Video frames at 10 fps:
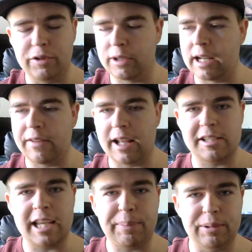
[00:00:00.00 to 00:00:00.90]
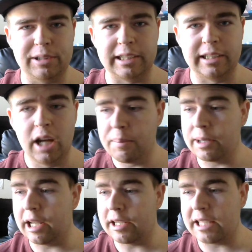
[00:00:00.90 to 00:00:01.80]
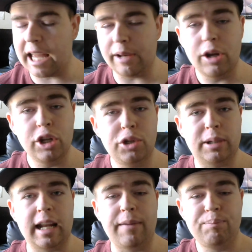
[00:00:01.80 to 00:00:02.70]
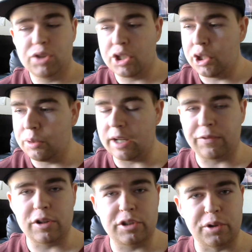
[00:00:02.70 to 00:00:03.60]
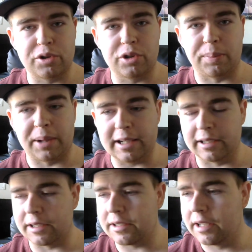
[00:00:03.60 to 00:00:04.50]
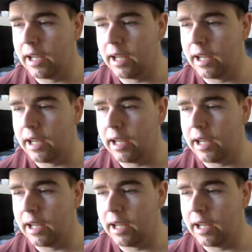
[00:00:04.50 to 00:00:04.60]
You can have that separately, because then you can have two different social playlists.